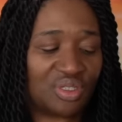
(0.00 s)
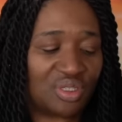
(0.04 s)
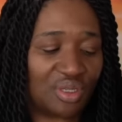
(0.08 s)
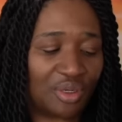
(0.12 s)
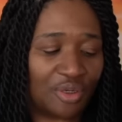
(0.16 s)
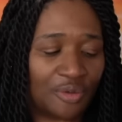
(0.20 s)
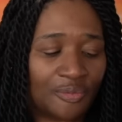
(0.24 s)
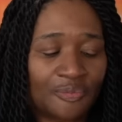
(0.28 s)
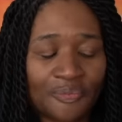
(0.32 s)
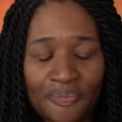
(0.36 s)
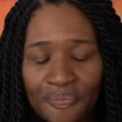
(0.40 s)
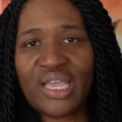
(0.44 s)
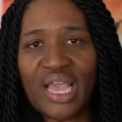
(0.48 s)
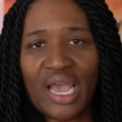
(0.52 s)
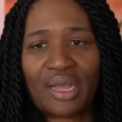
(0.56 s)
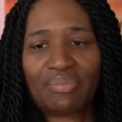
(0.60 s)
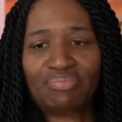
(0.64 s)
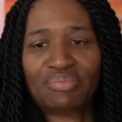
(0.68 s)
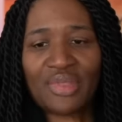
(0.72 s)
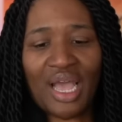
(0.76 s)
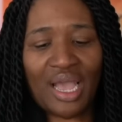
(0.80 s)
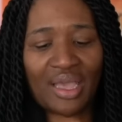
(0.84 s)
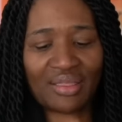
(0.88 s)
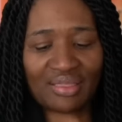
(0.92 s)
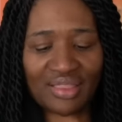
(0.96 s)
So yeah,
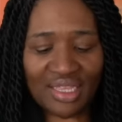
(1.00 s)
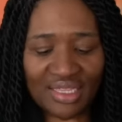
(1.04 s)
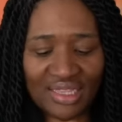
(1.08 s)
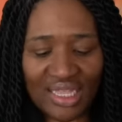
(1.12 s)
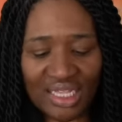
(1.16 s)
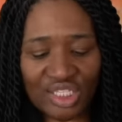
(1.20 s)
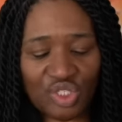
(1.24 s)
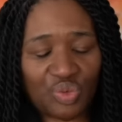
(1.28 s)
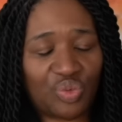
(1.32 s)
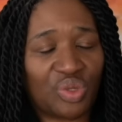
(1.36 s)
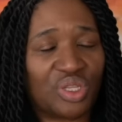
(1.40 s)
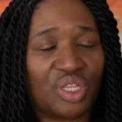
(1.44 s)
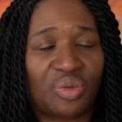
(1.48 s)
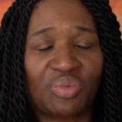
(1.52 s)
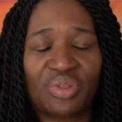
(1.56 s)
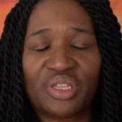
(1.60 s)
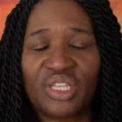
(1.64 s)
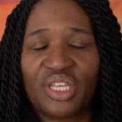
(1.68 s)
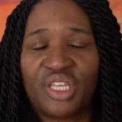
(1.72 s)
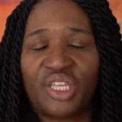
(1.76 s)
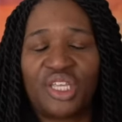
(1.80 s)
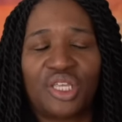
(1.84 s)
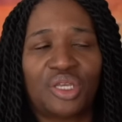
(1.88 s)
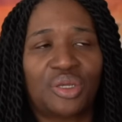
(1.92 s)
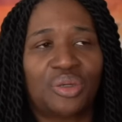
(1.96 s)
I think that's really,
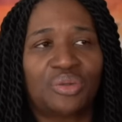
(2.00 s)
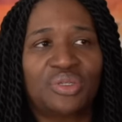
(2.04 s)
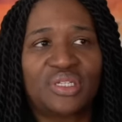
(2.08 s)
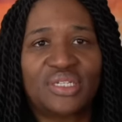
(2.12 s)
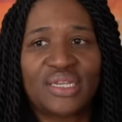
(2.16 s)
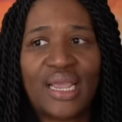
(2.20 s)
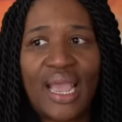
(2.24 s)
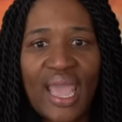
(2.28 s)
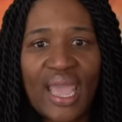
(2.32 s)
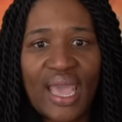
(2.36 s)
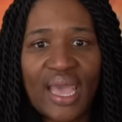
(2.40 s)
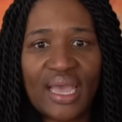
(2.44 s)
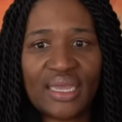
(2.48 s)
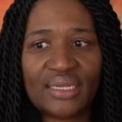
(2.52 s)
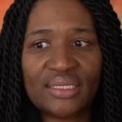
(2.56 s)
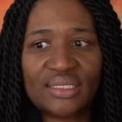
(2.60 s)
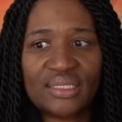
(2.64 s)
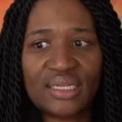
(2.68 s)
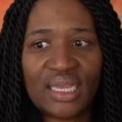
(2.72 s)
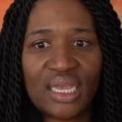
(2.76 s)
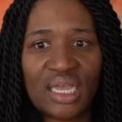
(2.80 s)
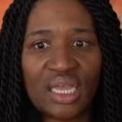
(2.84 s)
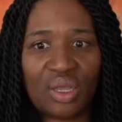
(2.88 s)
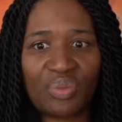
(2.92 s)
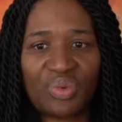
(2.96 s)
really cute.
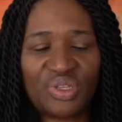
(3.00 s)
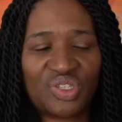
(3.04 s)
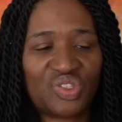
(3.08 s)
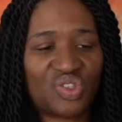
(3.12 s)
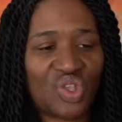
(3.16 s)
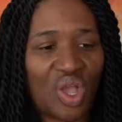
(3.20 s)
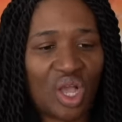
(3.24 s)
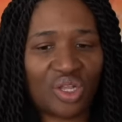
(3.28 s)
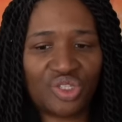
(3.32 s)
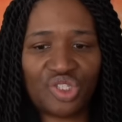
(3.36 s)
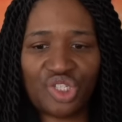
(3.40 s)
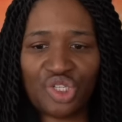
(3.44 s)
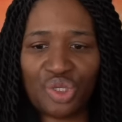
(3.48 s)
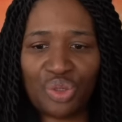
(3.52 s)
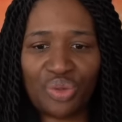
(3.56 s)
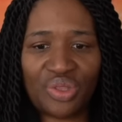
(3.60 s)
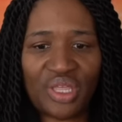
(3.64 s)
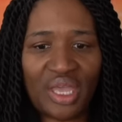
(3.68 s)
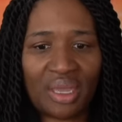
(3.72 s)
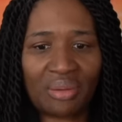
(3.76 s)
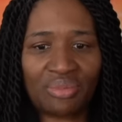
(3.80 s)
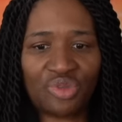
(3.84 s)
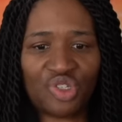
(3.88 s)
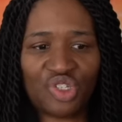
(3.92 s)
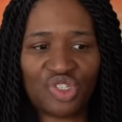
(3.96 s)
And uh, we saw two of
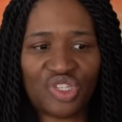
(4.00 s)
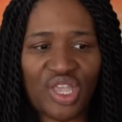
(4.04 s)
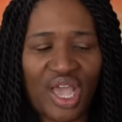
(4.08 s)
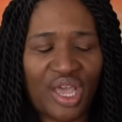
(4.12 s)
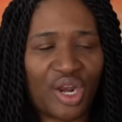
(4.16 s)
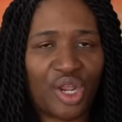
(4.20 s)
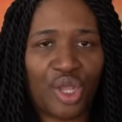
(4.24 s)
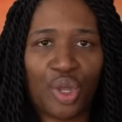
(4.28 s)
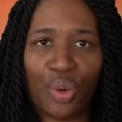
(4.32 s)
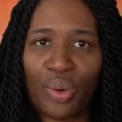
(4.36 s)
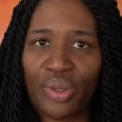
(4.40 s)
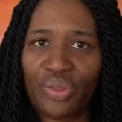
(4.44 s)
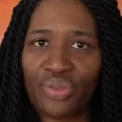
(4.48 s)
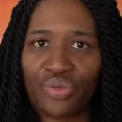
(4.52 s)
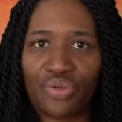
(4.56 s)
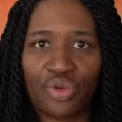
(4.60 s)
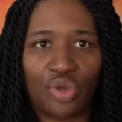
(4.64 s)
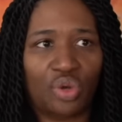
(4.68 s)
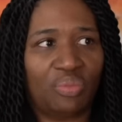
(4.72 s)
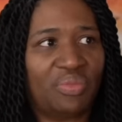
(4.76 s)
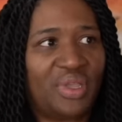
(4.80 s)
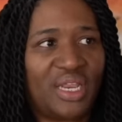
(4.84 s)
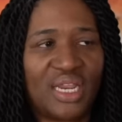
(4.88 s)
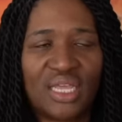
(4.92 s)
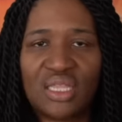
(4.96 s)
them just kind of going
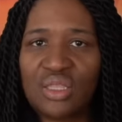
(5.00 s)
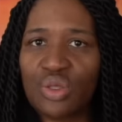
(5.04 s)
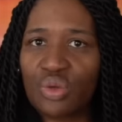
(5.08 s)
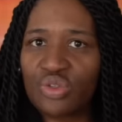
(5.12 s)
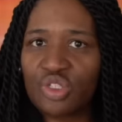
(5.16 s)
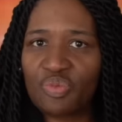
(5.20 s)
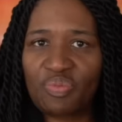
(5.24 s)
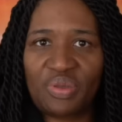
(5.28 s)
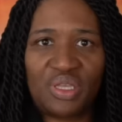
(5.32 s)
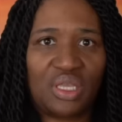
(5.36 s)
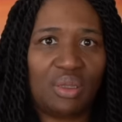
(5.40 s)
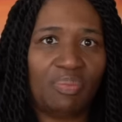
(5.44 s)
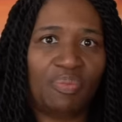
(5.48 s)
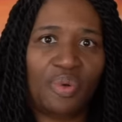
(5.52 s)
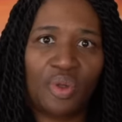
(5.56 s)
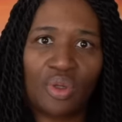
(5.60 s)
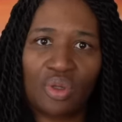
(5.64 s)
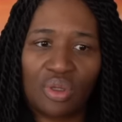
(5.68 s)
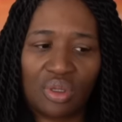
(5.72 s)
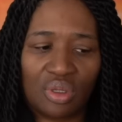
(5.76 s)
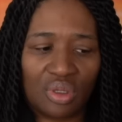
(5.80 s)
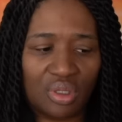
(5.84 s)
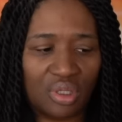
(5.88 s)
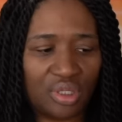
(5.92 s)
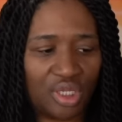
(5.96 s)
through, meeting those
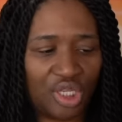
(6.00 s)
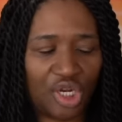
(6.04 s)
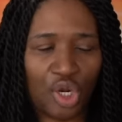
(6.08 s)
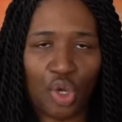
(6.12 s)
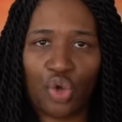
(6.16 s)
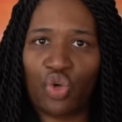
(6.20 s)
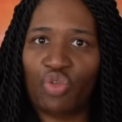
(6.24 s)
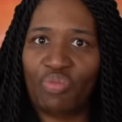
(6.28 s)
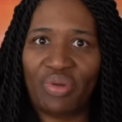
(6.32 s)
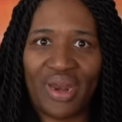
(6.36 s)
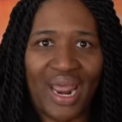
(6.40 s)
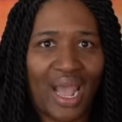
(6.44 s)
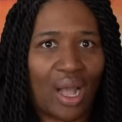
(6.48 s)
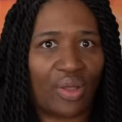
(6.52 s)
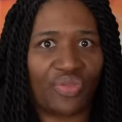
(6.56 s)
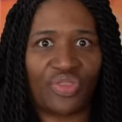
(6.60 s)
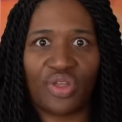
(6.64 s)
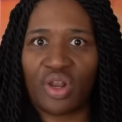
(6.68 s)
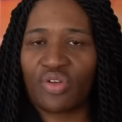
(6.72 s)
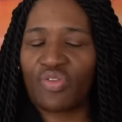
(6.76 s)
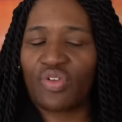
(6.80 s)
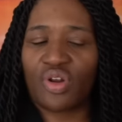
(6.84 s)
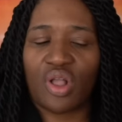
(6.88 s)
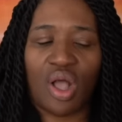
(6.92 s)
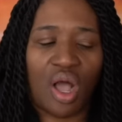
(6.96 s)
people, you know, who've been out
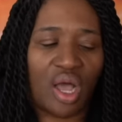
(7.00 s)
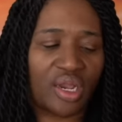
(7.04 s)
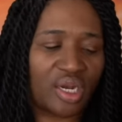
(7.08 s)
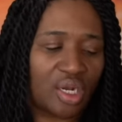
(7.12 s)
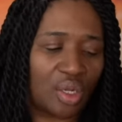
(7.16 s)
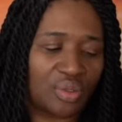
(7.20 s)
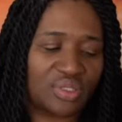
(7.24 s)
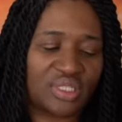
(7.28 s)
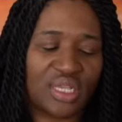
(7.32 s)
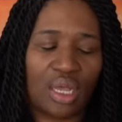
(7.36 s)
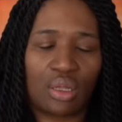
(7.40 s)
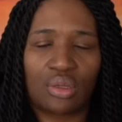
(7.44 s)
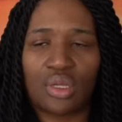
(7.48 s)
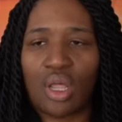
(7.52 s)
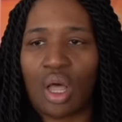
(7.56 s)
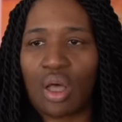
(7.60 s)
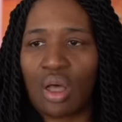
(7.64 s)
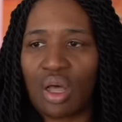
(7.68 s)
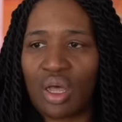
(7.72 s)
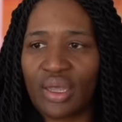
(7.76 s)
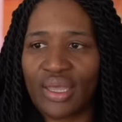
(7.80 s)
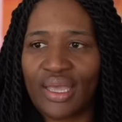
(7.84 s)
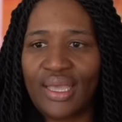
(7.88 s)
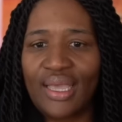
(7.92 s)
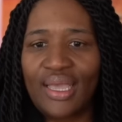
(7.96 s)
there for God knows how
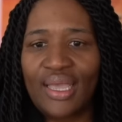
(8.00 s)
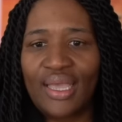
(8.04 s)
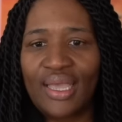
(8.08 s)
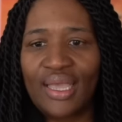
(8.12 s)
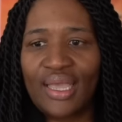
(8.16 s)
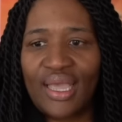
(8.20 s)
long.